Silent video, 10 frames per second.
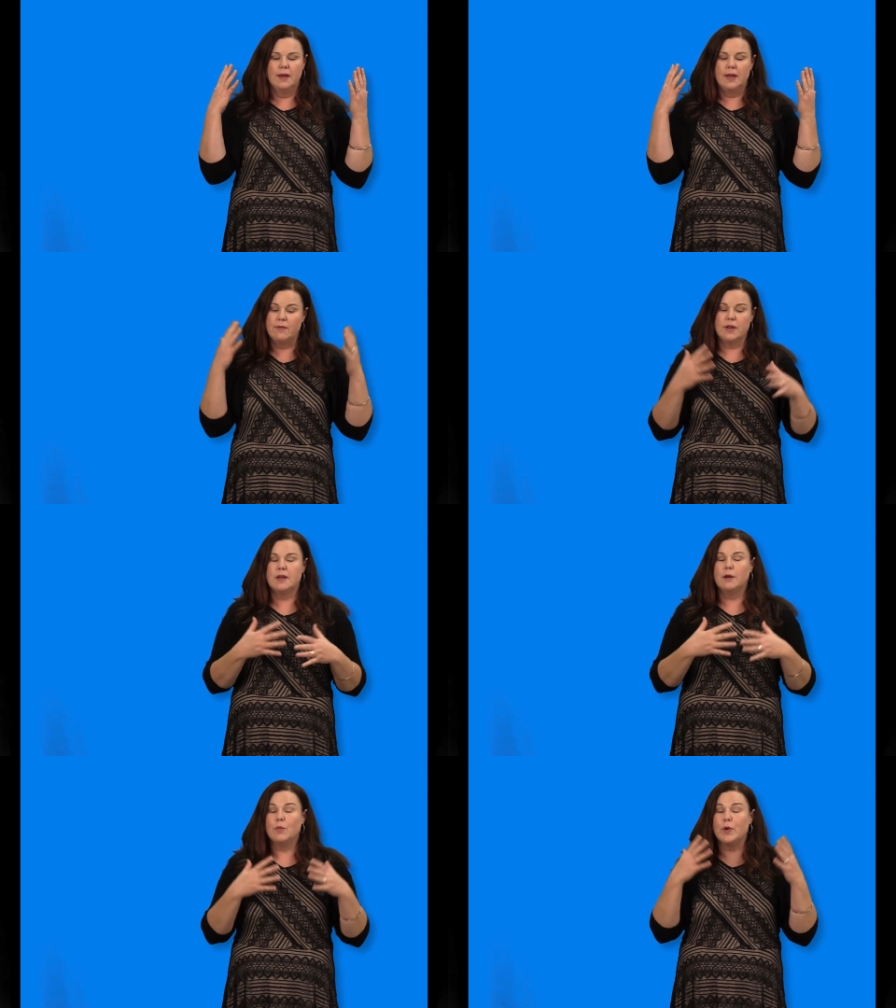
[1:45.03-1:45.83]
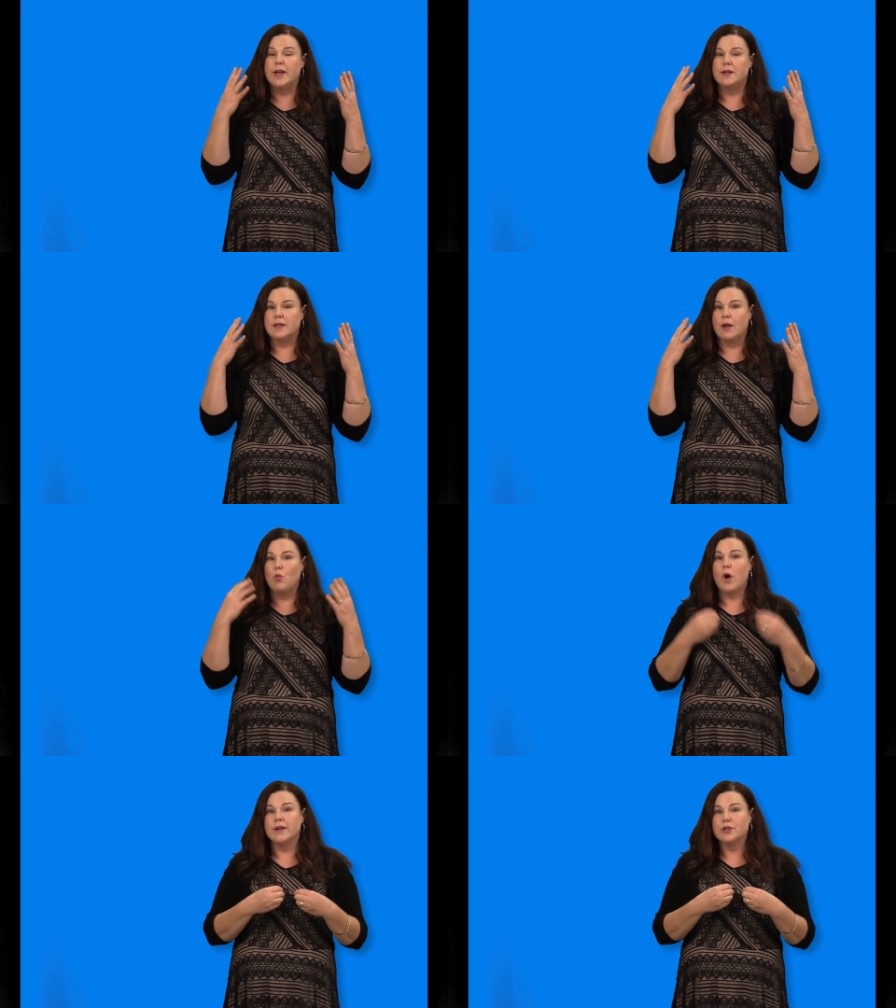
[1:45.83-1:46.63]
even young boys, like
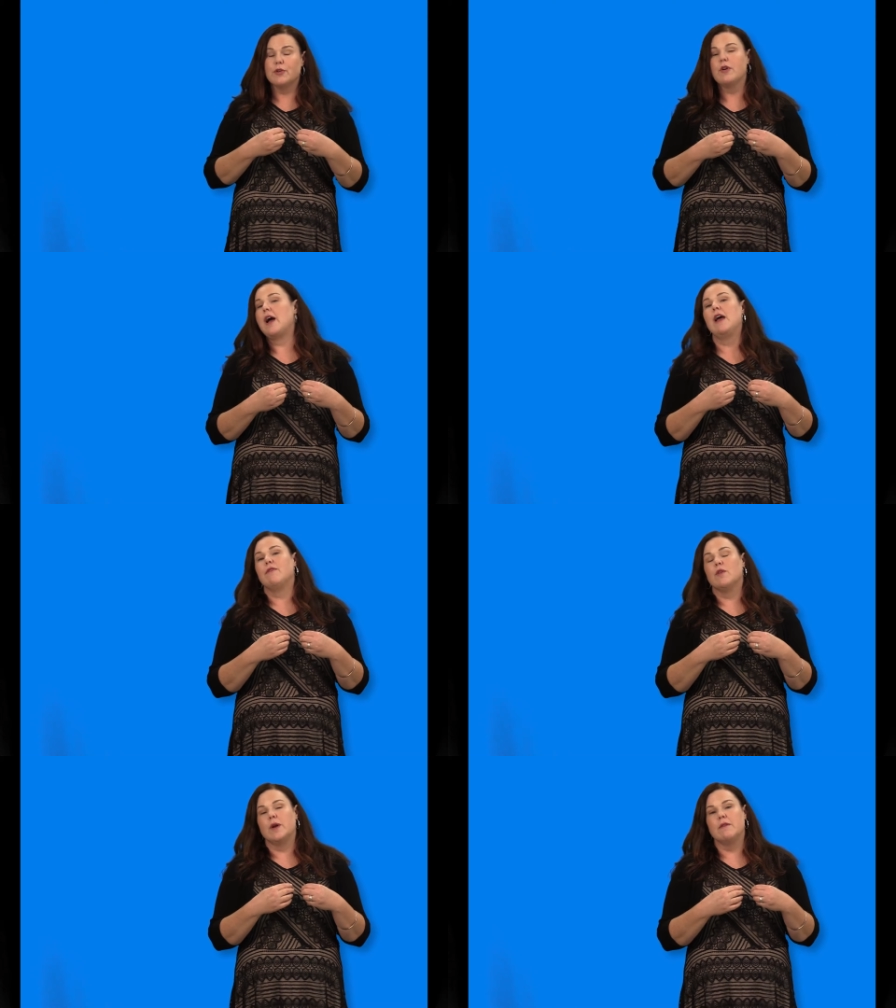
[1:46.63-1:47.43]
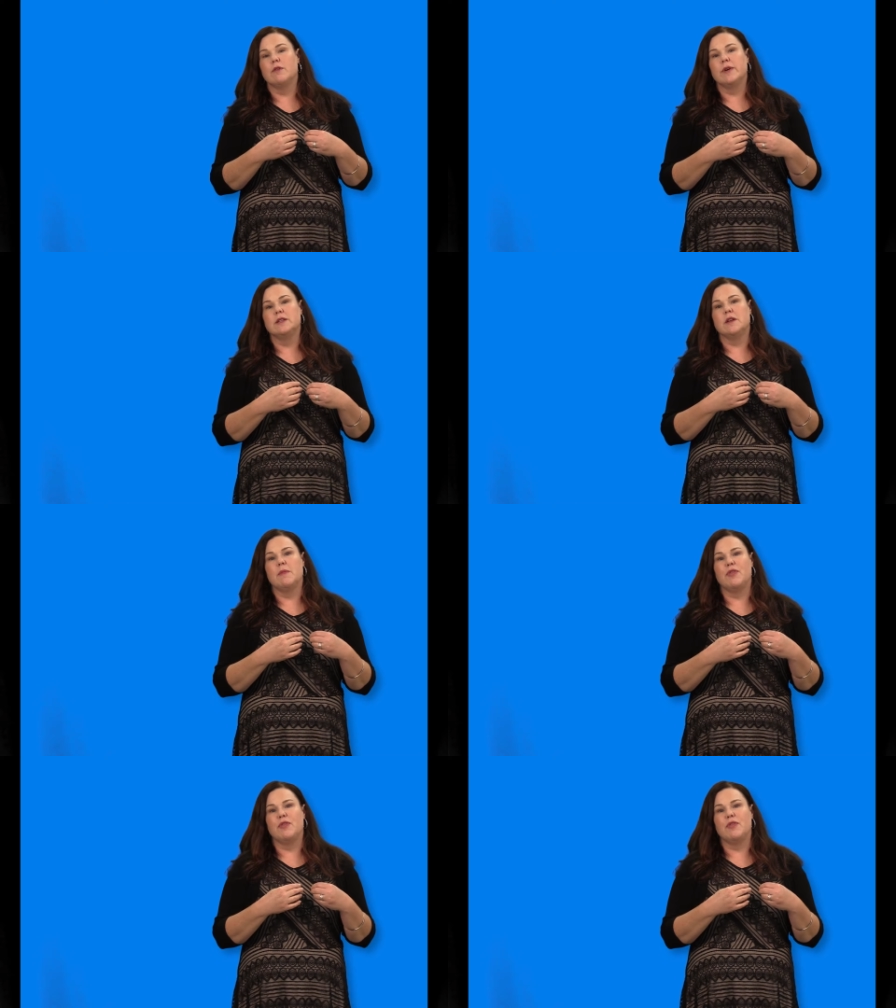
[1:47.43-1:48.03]
want to cry for whatever reason,